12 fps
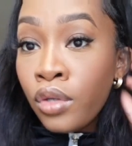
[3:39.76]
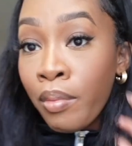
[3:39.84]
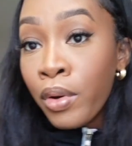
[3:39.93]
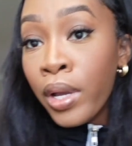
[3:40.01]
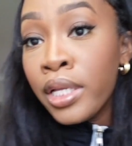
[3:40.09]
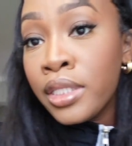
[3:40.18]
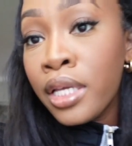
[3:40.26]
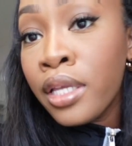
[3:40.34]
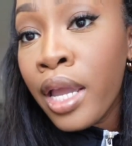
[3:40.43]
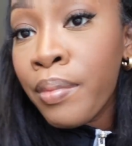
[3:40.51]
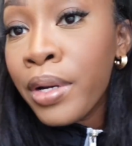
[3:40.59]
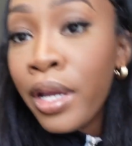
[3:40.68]
gonna go ahead and take the
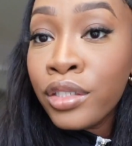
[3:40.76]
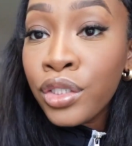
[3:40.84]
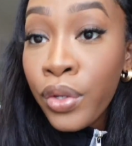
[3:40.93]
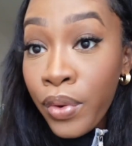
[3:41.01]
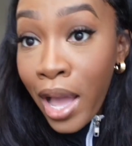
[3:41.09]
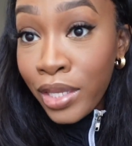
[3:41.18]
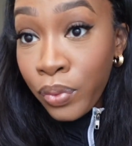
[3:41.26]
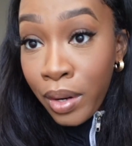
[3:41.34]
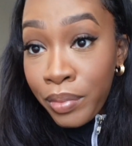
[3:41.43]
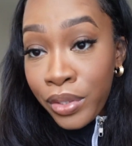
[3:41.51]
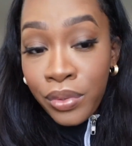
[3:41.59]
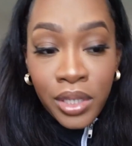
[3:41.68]
camera down, show you guys what
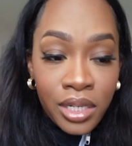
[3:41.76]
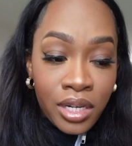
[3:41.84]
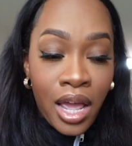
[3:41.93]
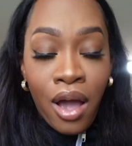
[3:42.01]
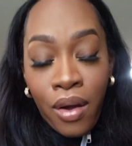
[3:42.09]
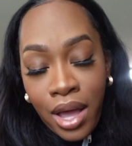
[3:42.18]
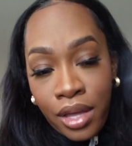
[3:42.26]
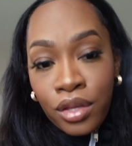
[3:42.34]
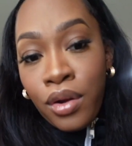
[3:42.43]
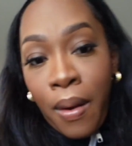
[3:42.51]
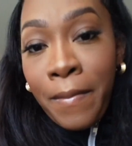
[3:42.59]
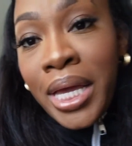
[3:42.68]
I'm doing and how I, you
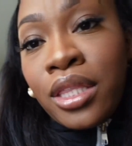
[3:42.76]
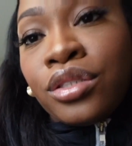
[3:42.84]
know, make the